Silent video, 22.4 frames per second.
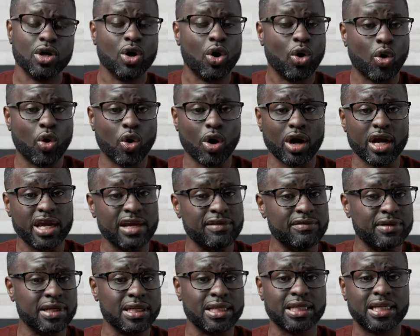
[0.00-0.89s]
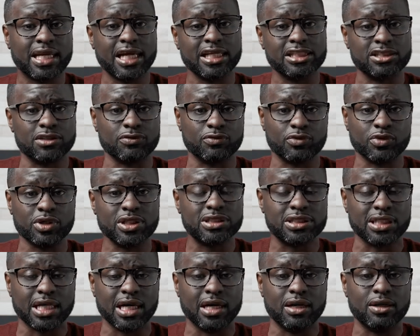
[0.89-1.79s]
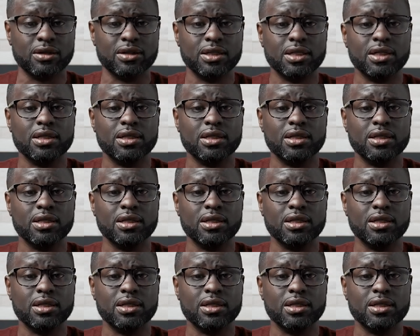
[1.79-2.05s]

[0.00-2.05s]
Or even in the case of resale,